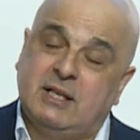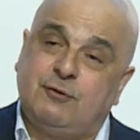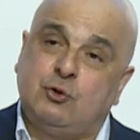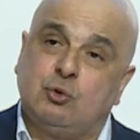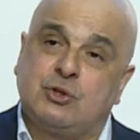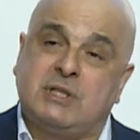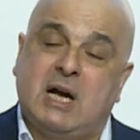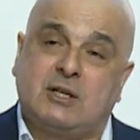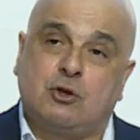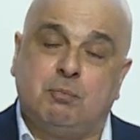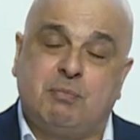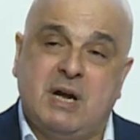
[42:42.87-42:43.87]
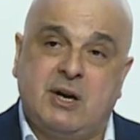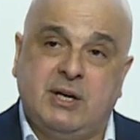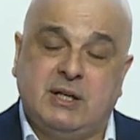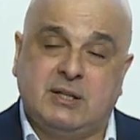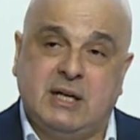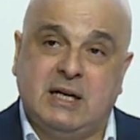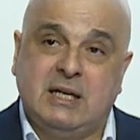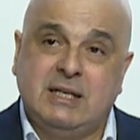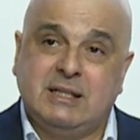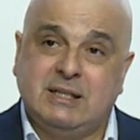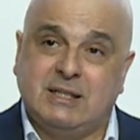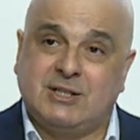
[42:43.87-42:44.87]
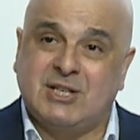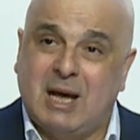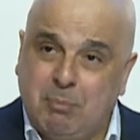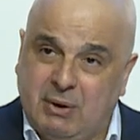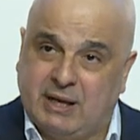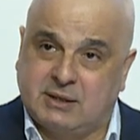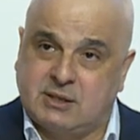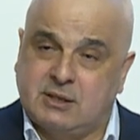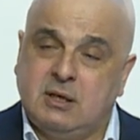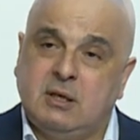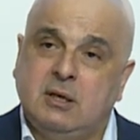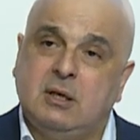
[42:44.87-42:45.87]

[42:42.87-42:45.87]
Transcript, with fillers: if you start comparing the, the tablets,